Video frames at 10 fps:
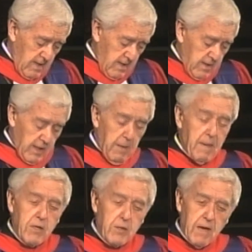that he
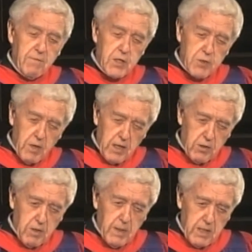may not have the strength
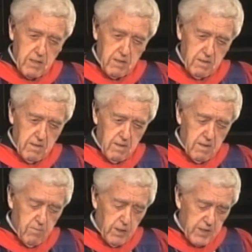to meet
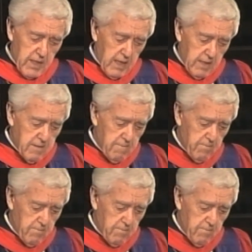what's ahead.